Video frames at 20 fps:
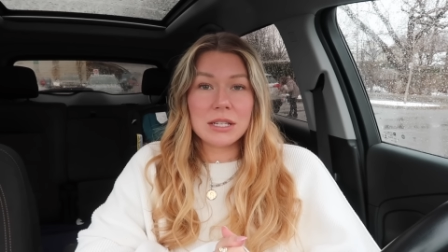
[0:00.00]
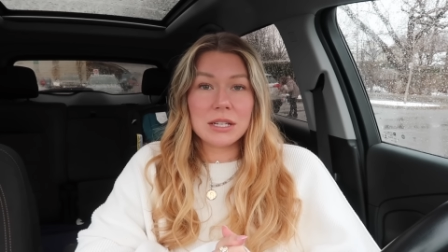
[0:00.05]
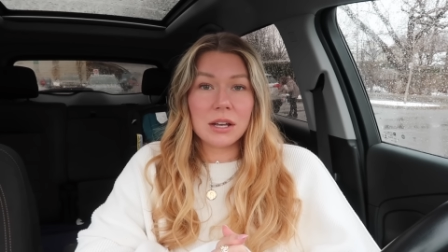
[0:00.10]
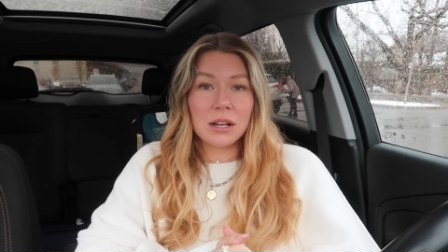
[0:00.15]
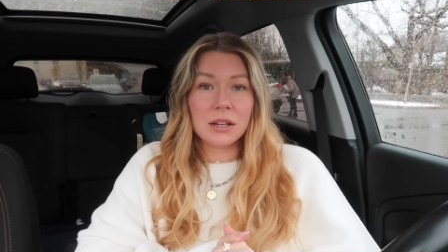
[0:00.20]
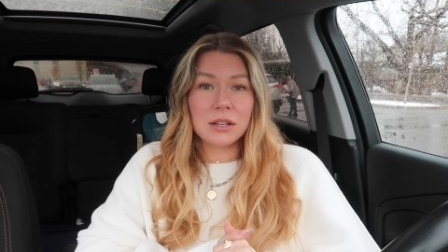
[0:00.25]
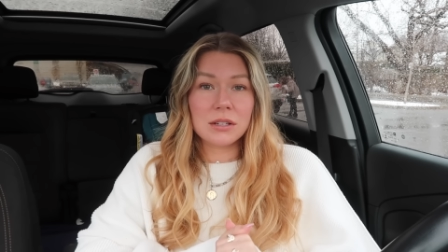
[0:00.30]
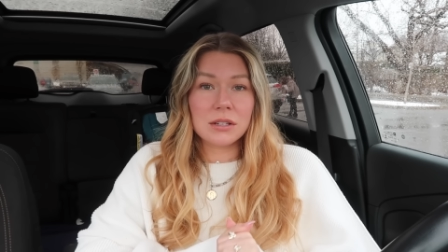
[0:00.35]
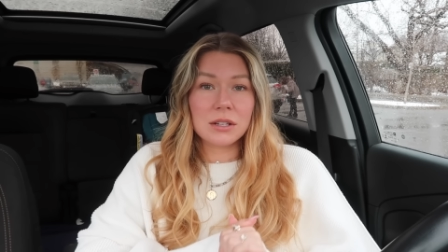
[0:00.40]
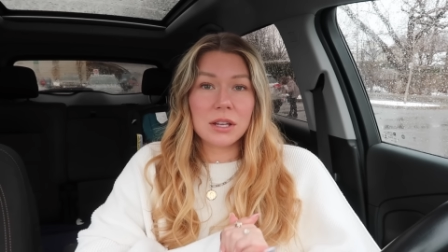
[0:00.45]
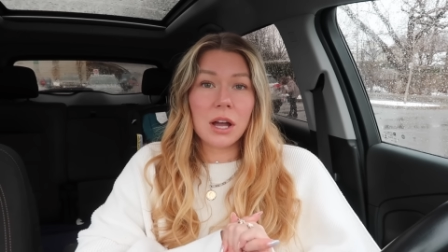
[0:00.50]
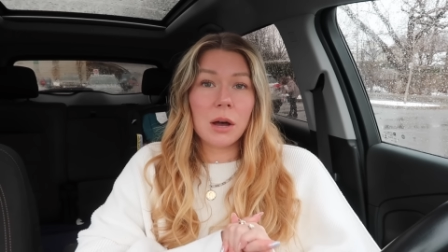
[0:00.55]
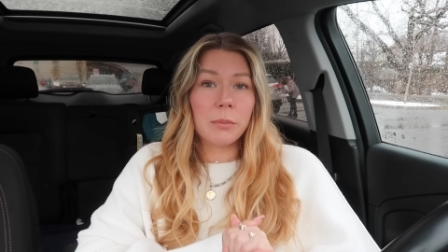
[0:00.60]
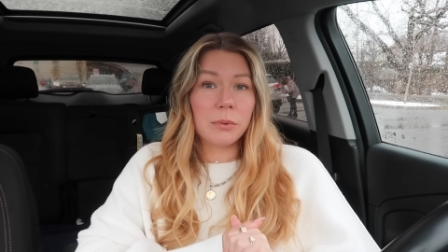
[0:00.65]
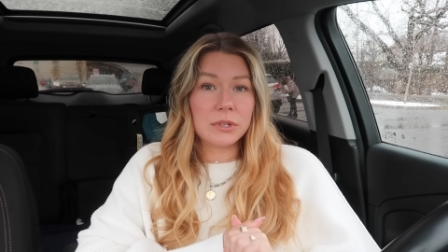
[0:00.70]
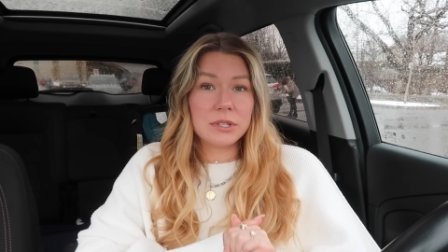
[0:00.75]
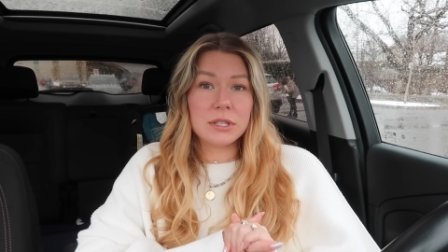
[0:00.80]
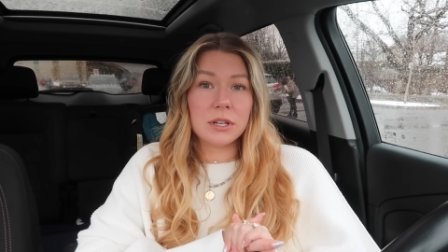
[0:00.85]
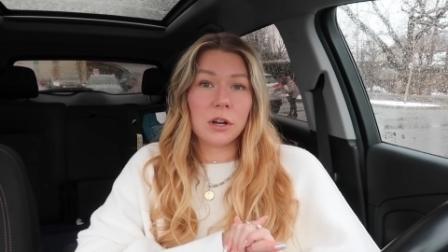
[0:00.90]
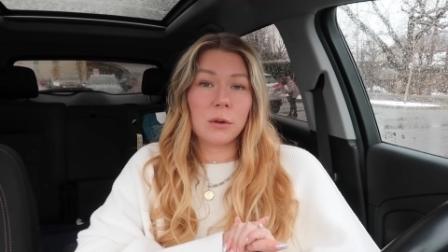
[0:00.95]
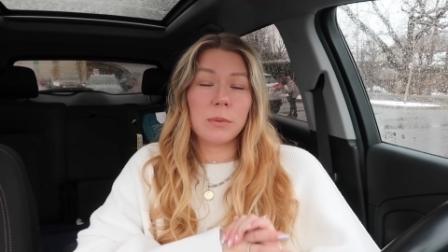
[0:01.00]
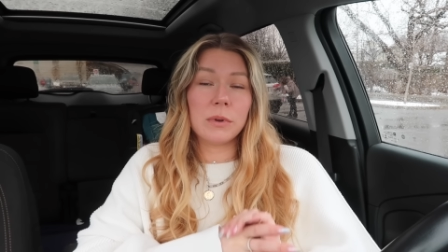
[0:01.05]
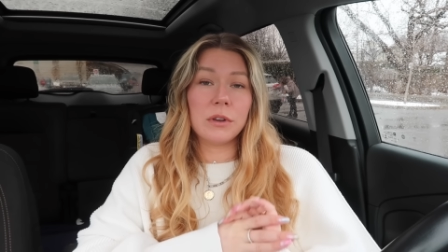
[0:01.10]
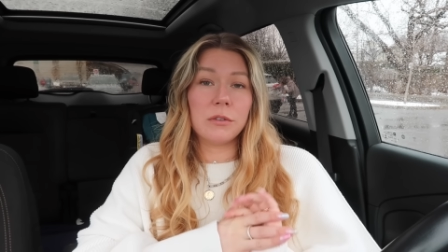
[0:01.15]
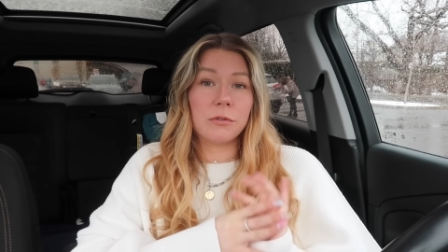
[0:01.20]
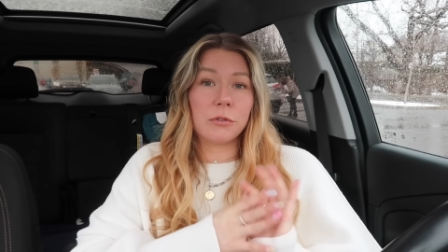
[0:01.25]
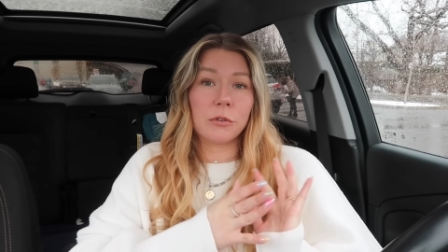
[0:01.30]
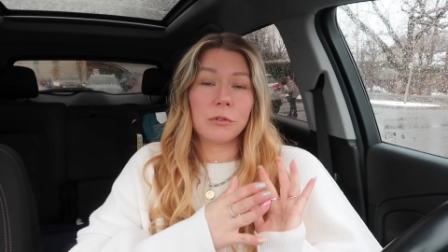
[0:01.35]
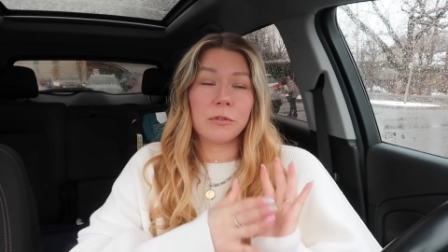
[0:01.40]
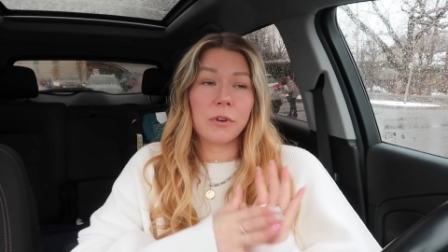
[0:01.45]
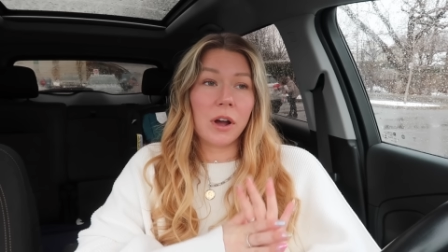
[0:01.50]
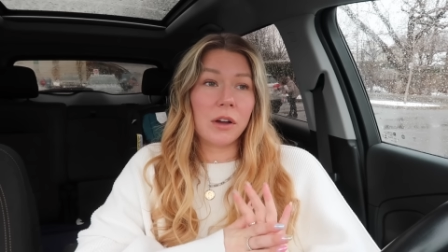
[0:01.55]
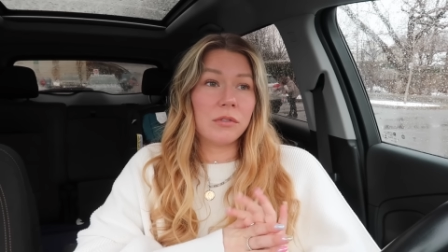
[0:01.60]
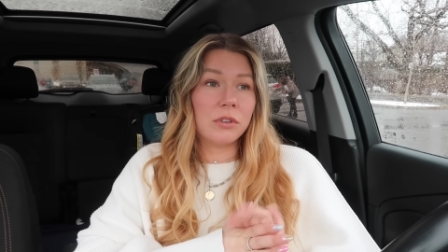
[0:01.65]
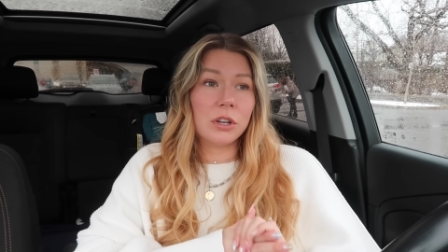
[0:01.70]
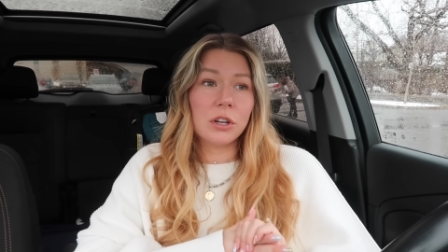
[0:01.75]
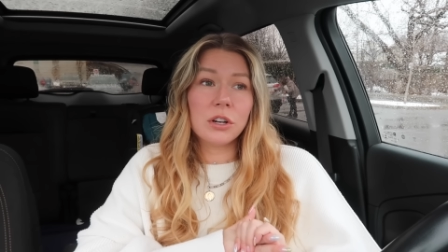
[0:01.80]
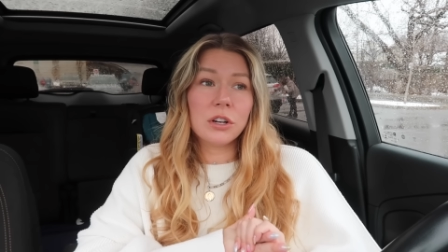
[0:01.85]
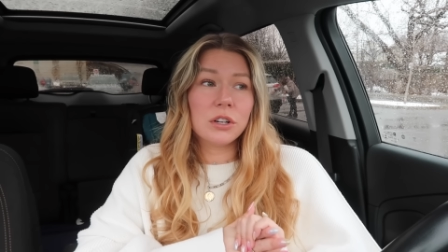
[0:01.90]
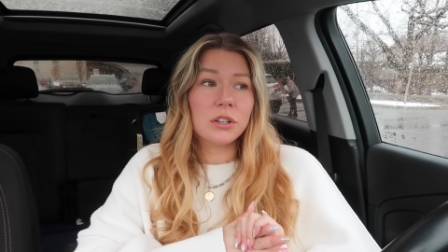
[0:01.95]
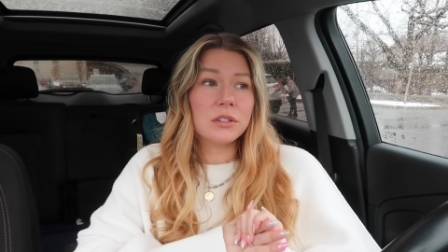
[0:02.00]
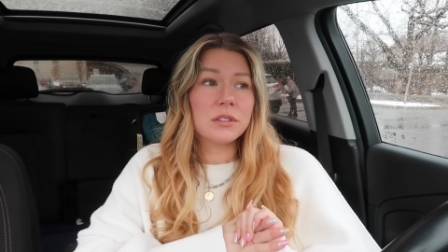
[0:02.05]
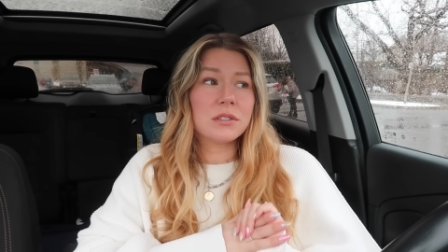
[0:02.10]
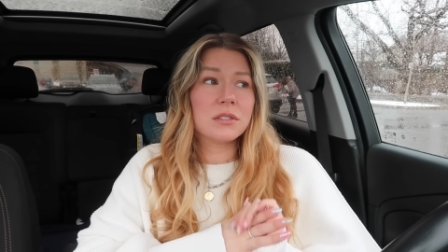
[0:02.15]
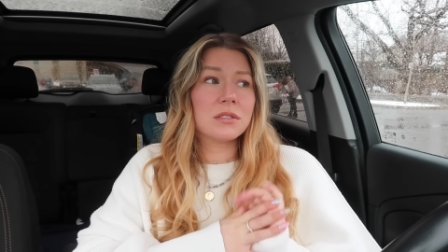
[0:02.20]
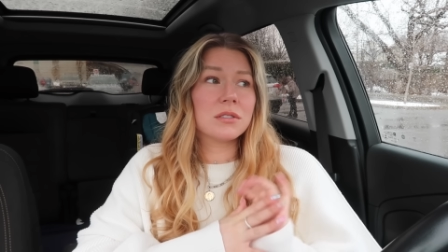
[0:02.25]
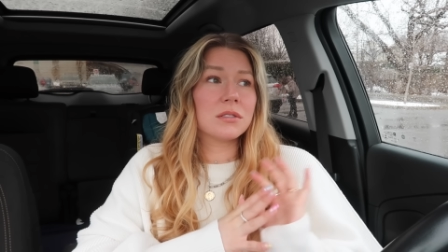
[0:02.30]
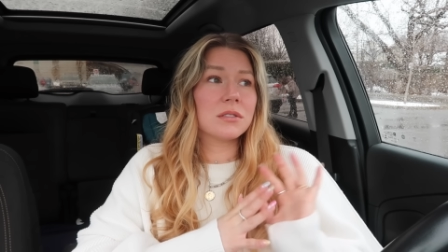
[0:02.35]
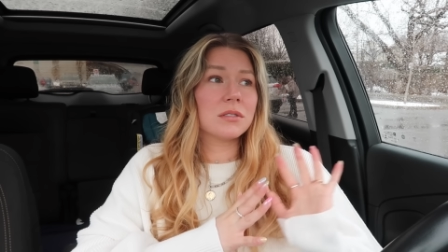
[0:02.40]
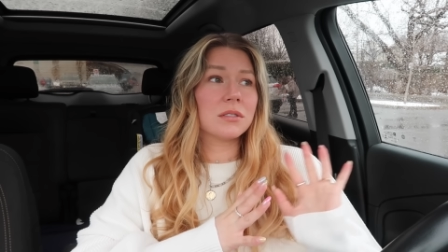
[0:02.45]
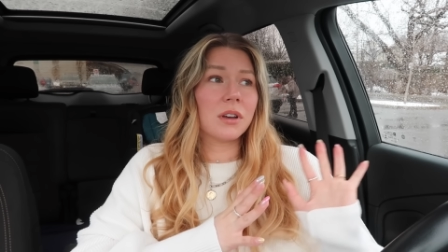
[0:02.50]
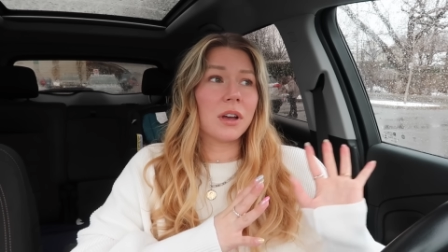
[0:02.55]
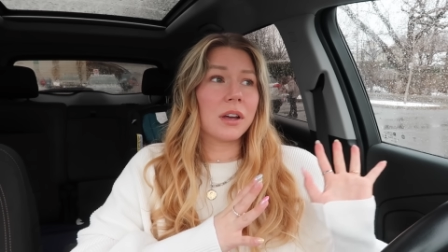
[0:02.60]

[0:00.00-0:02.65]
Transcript: done couples therapy for five years.